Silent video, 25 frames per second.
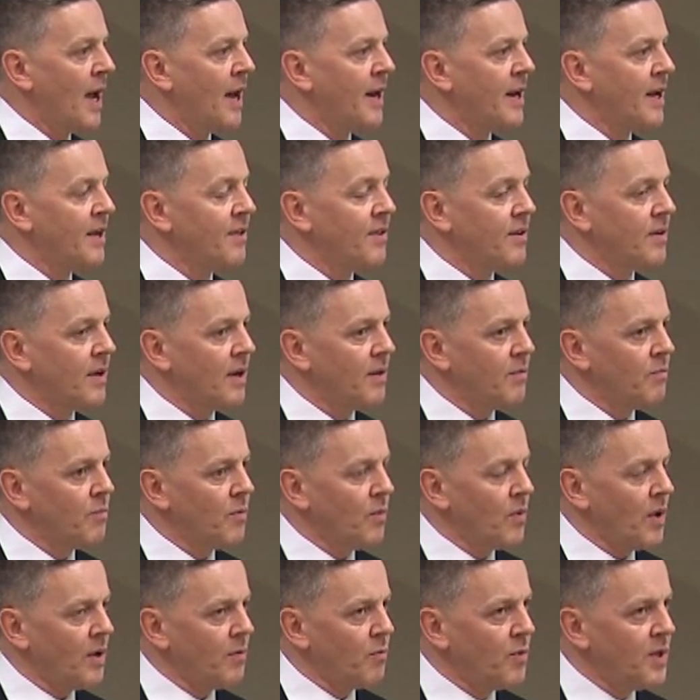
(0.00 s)
And
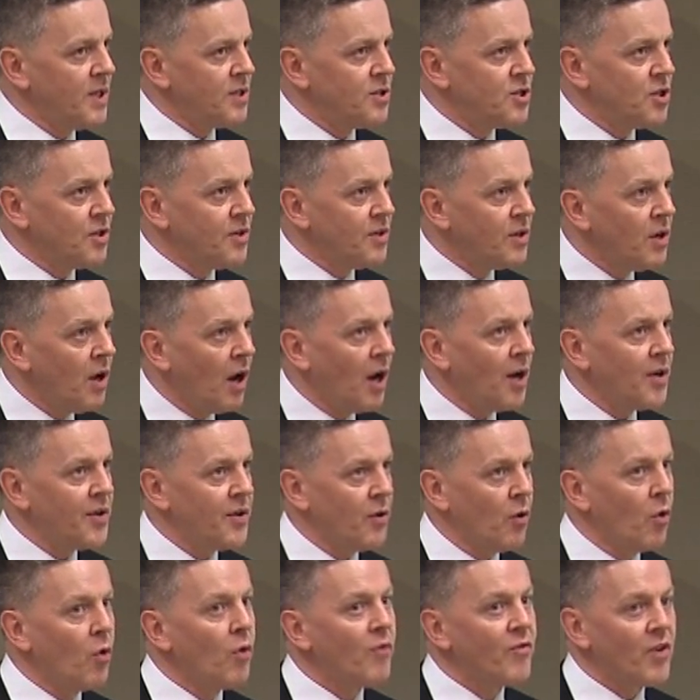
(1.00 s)
we should
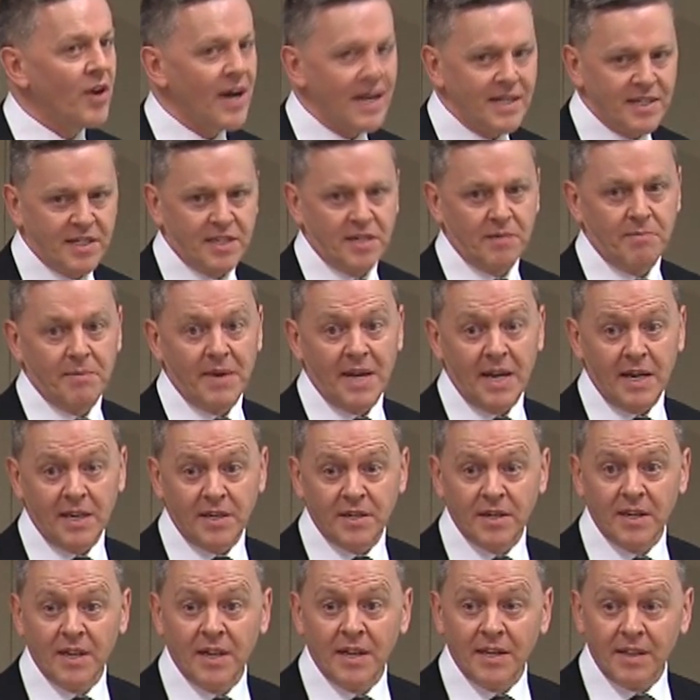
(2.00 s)
not
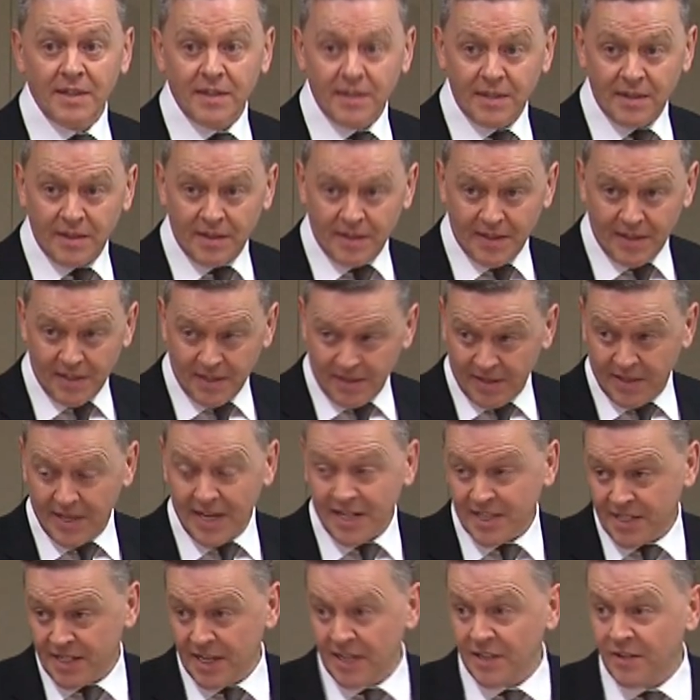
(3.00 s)
overestimate
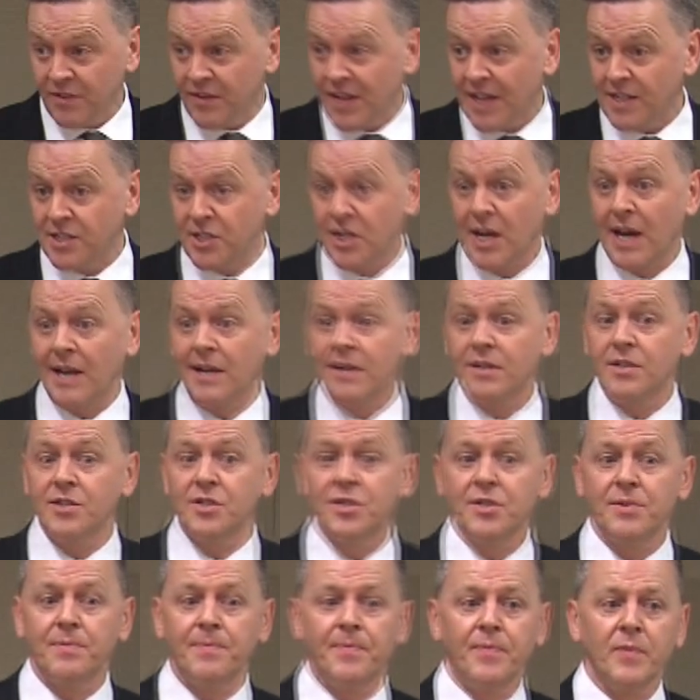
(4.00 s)
the extent of that
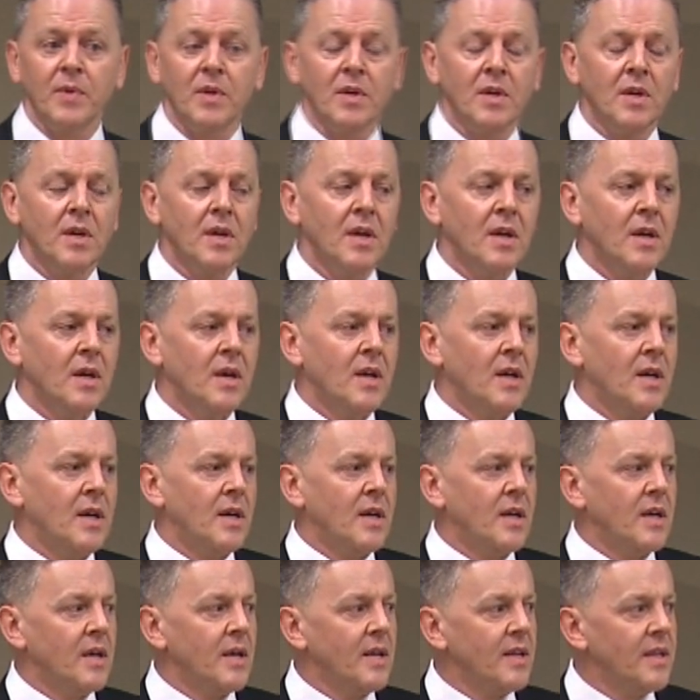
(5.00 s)
challenge.
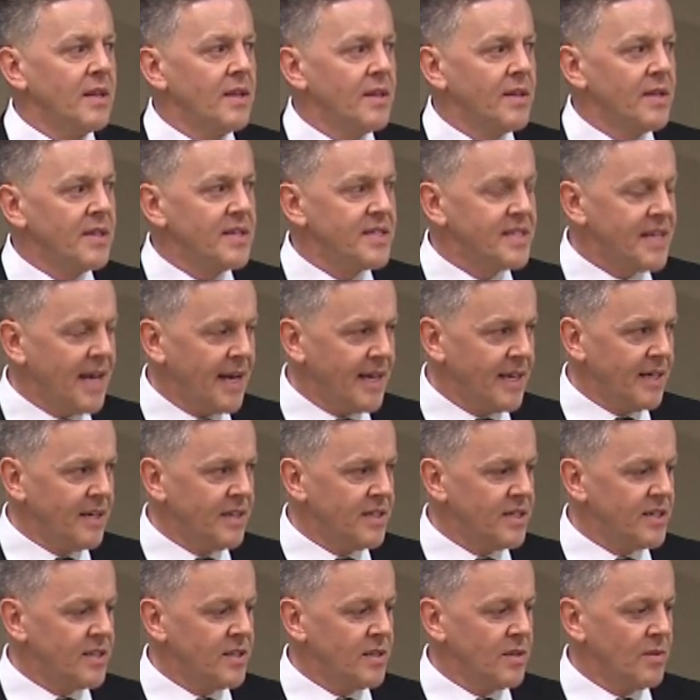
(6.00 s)
The
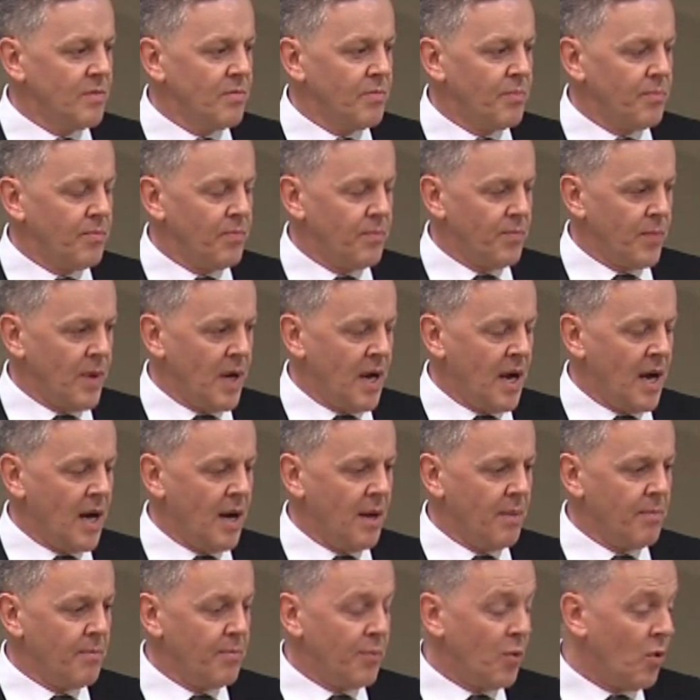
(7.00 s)
second
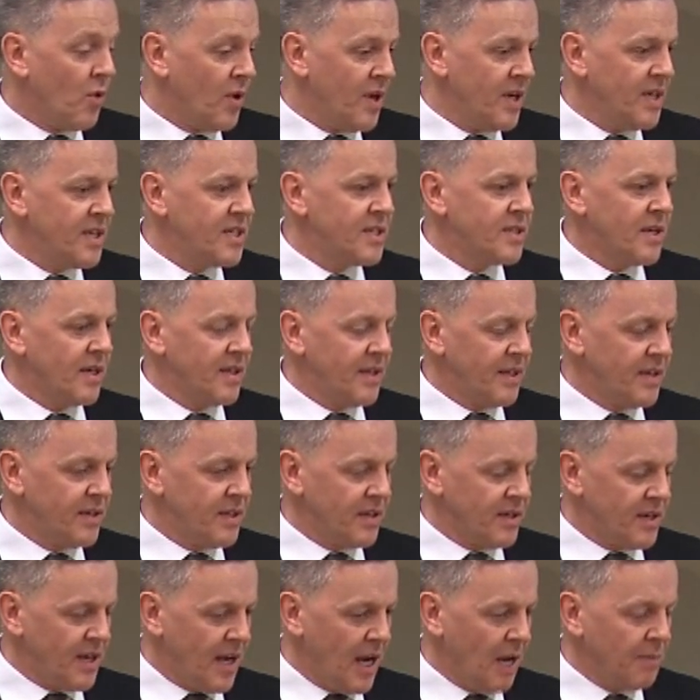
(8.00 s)
point, I
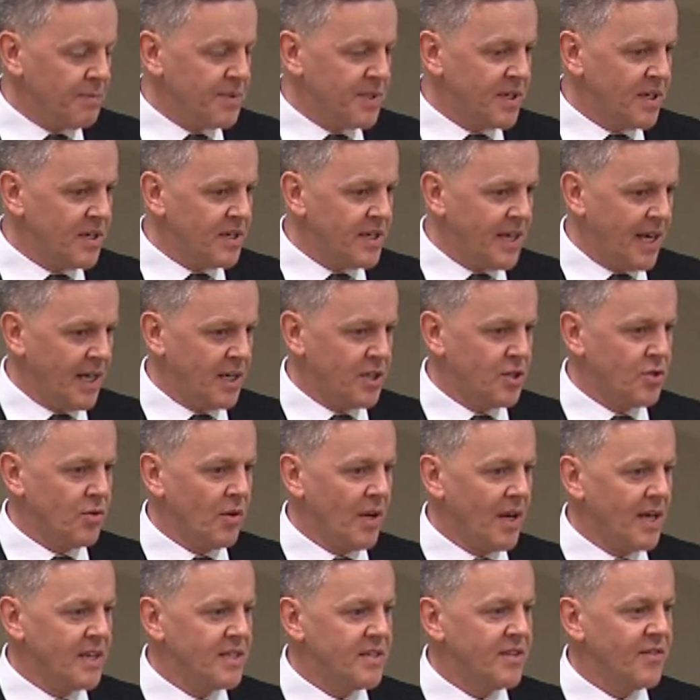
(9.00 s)
think, that helps
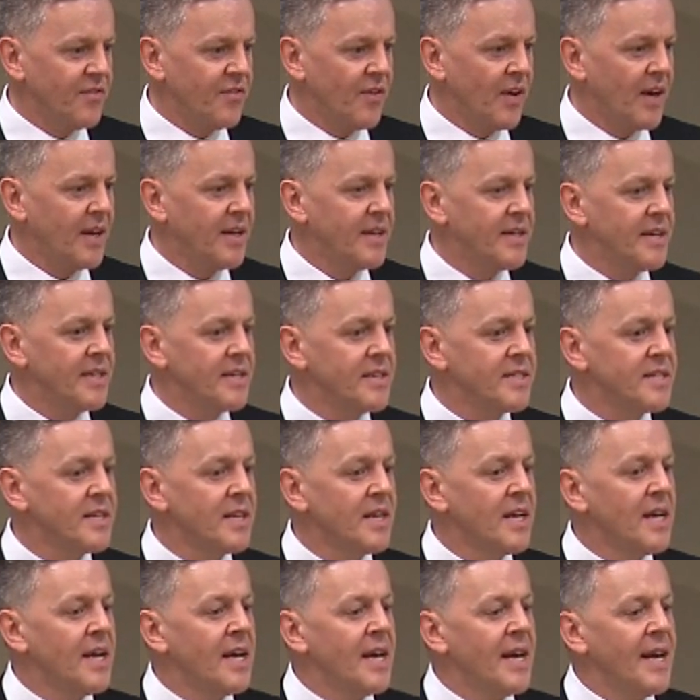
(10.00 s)
contextualize the
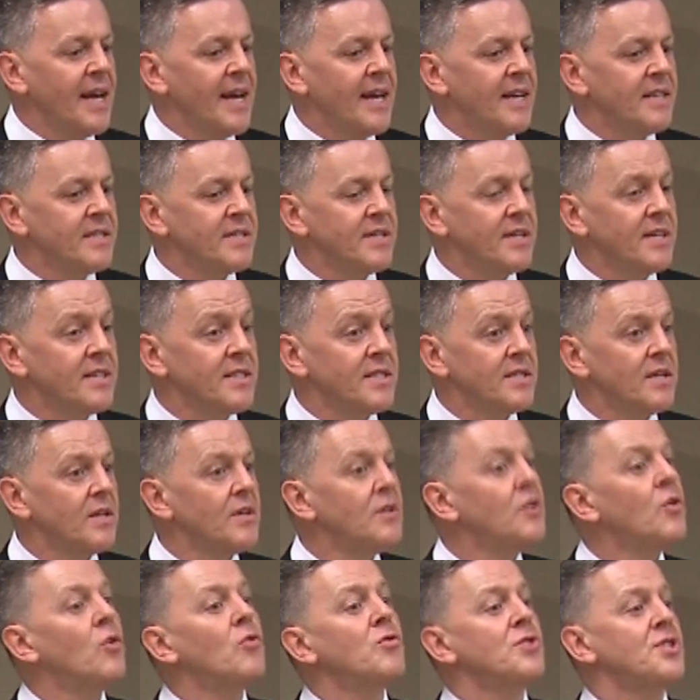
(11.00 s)
findings is this
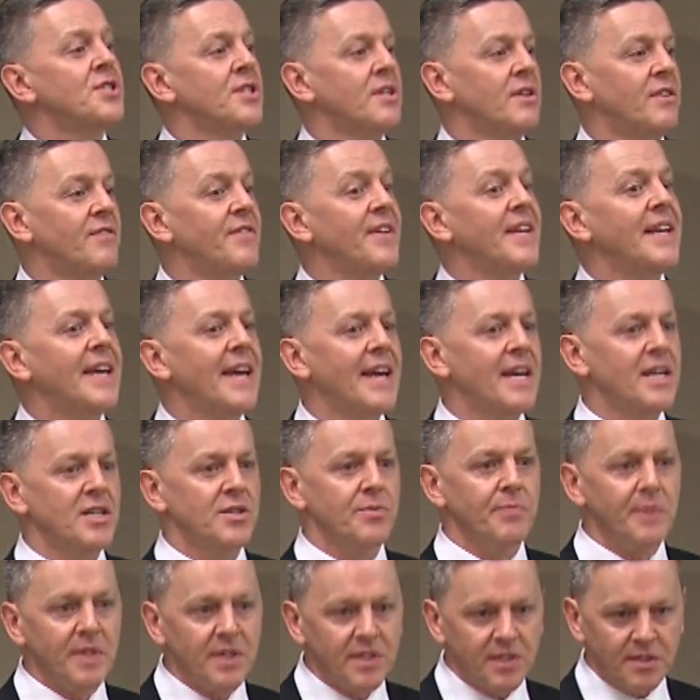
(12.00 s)
notion of
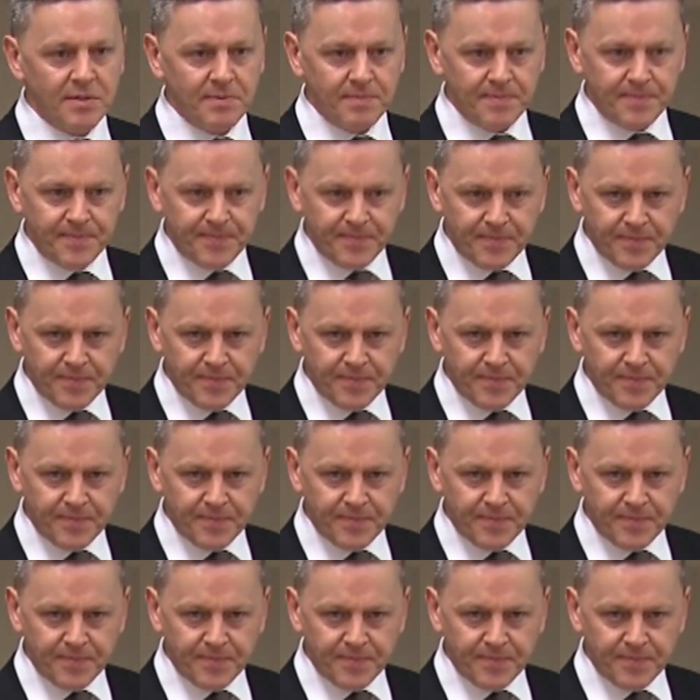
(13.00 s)
engagement.